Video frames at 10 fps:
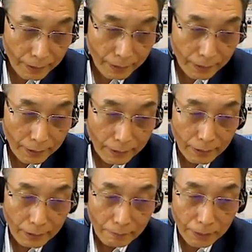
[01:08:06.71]
meeting
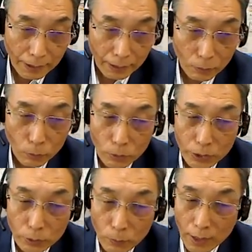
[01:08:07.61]
is a place where you
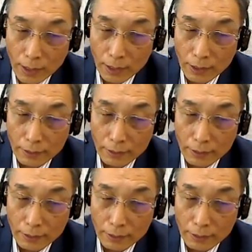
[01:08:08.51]
talk about the